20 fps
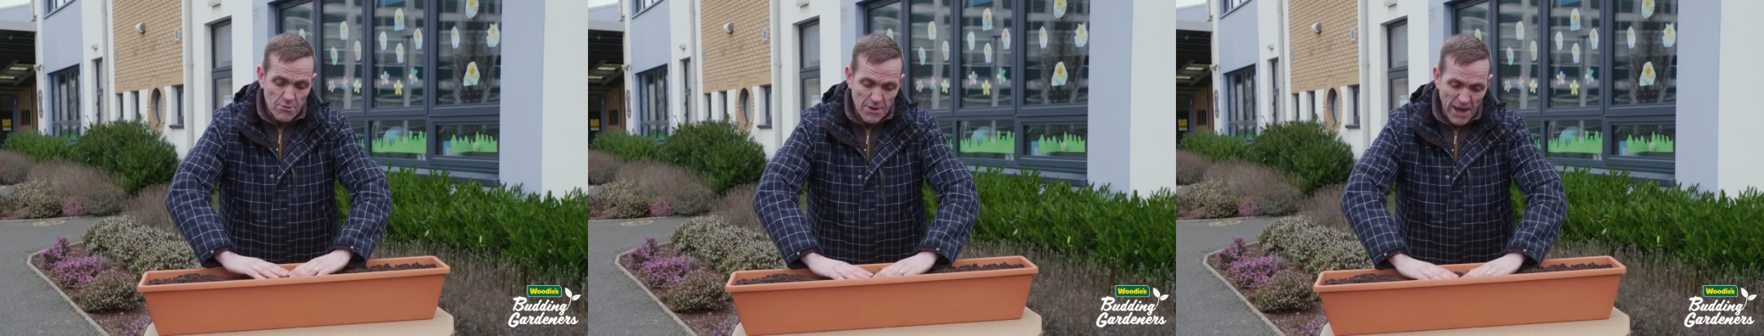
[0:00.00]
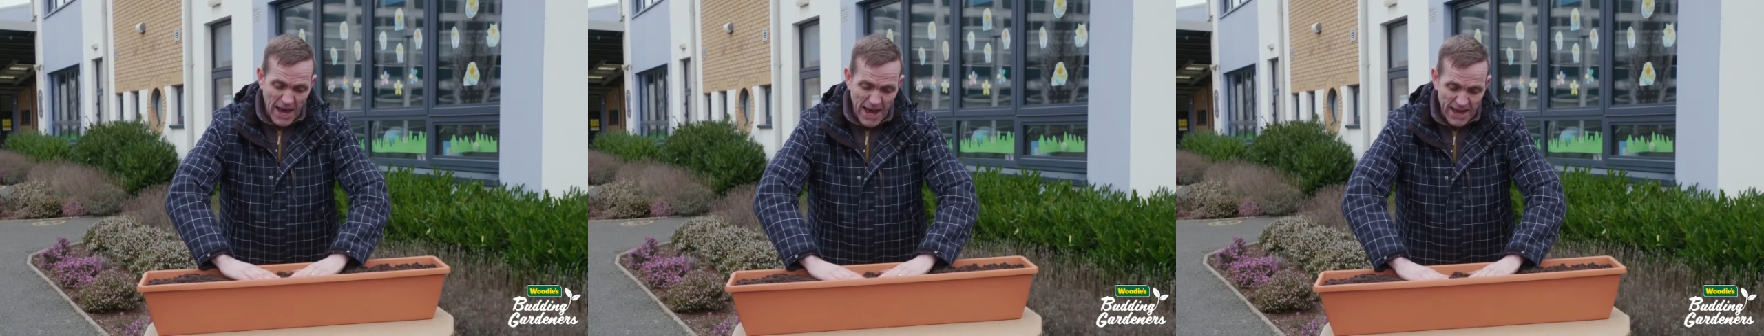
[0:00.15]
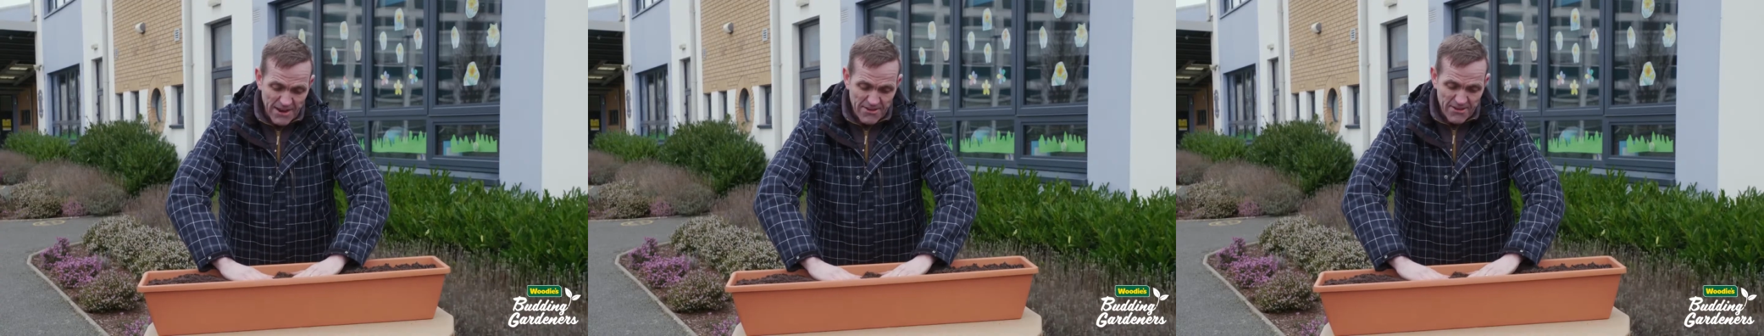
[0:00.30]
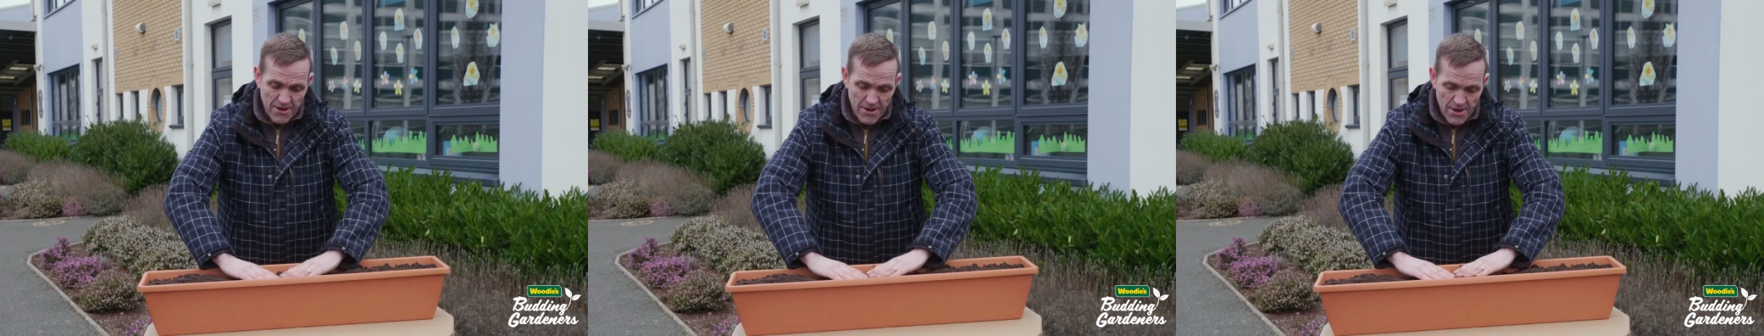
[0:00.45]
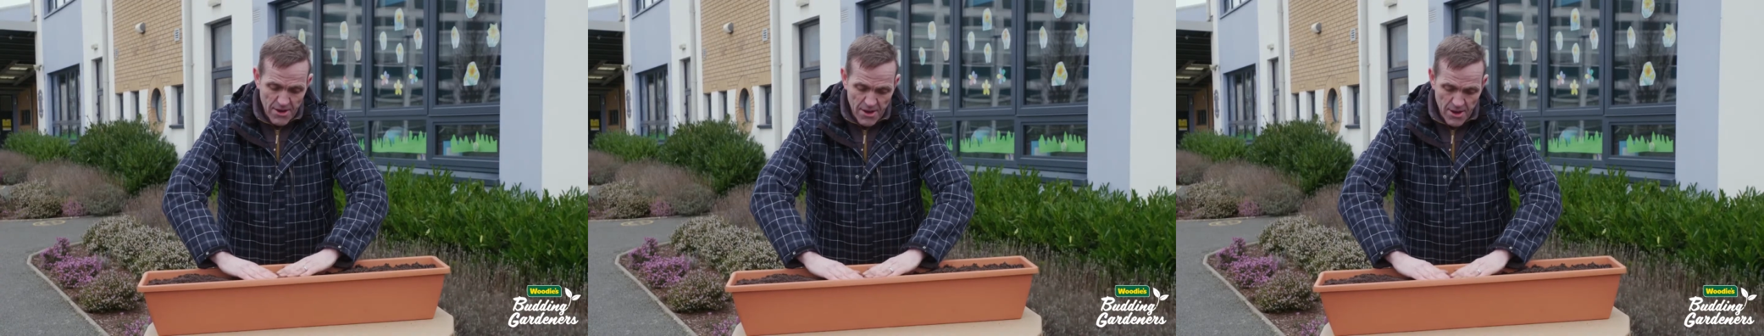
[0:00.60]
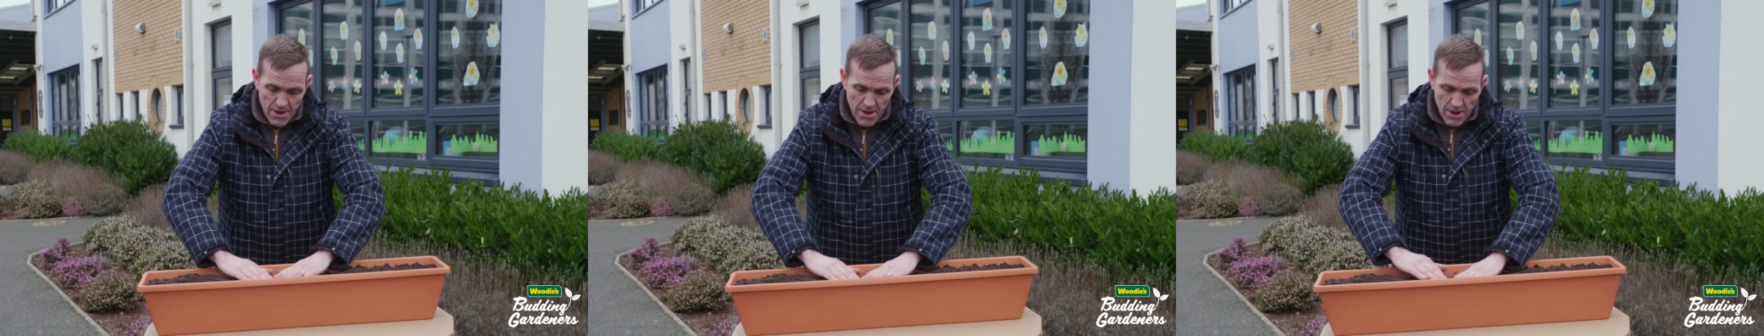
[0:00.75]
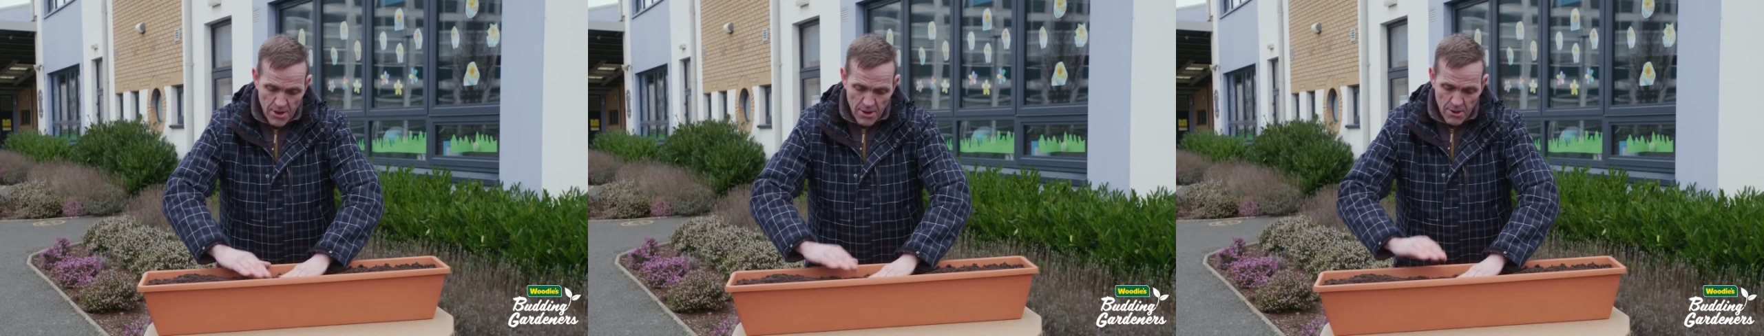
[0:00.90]
that,
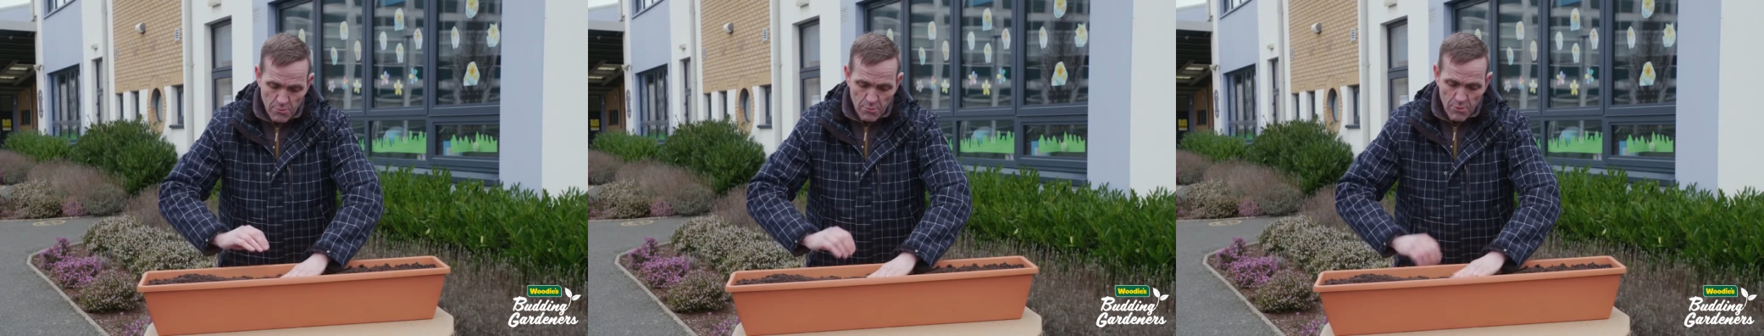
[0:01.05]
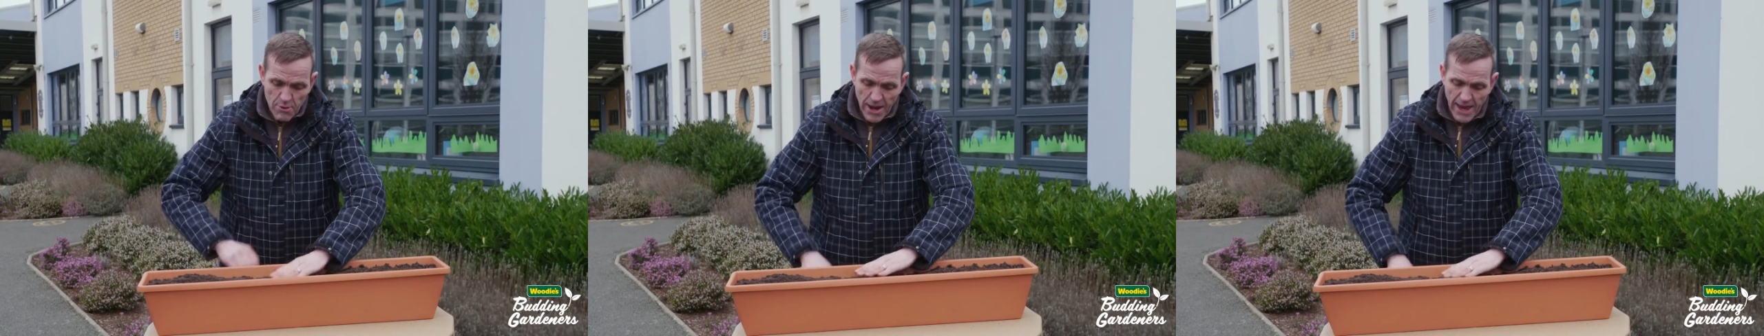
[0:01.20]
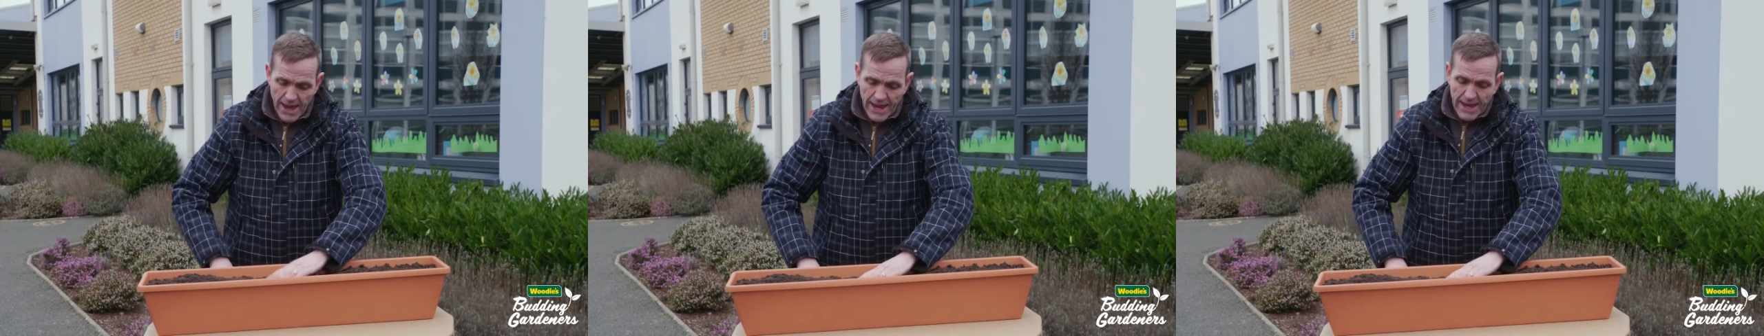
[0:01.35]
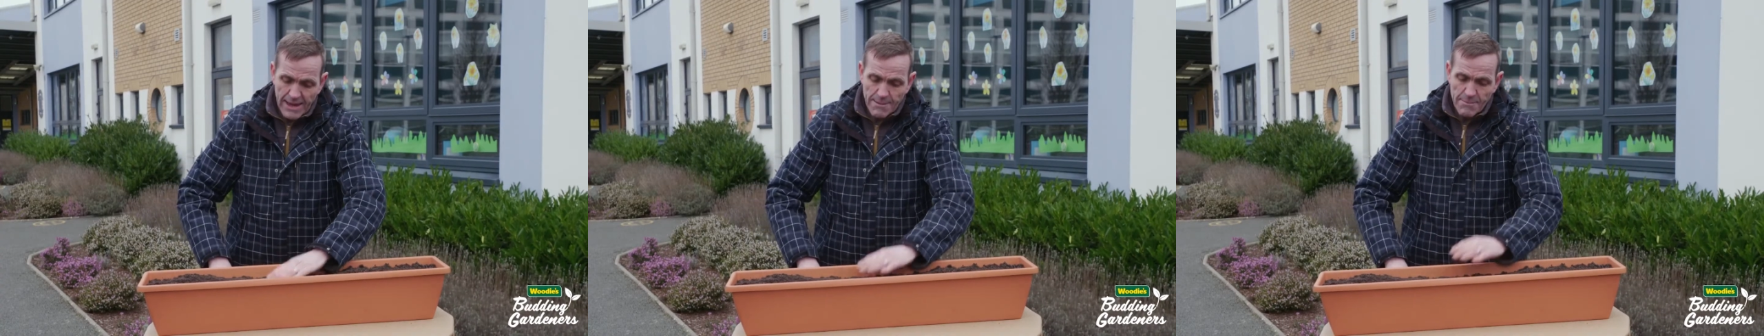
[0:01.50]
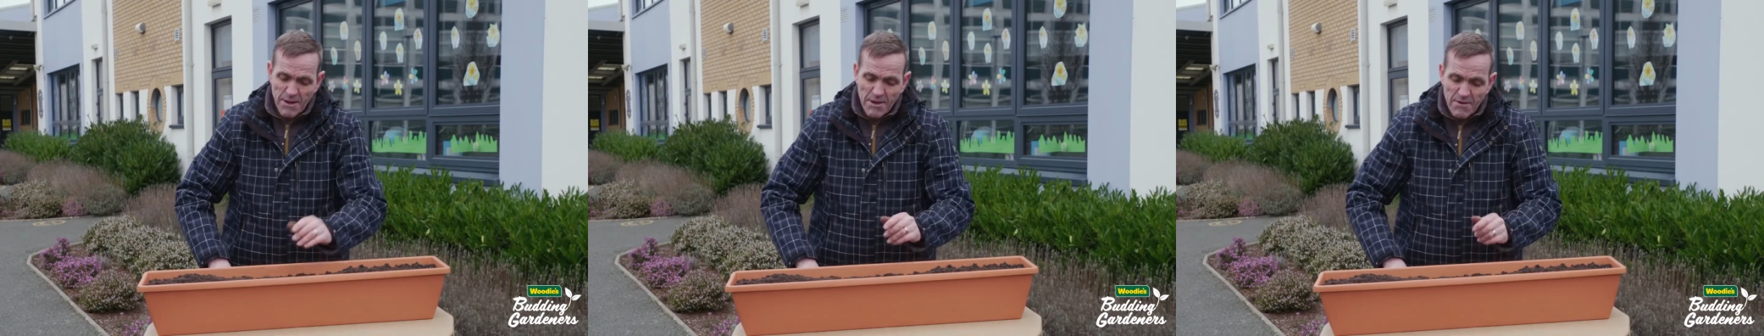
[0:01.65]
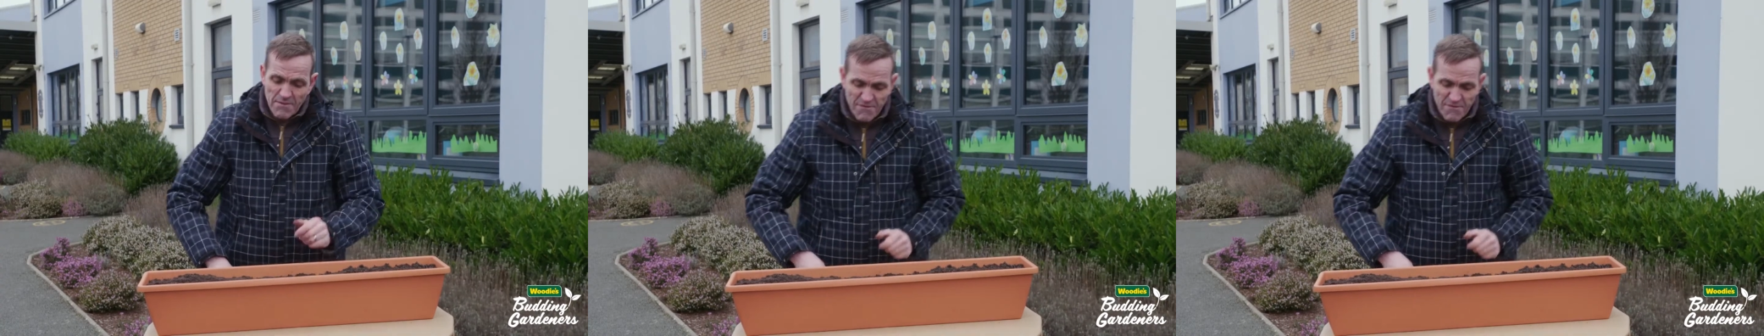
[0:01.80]
we're aiming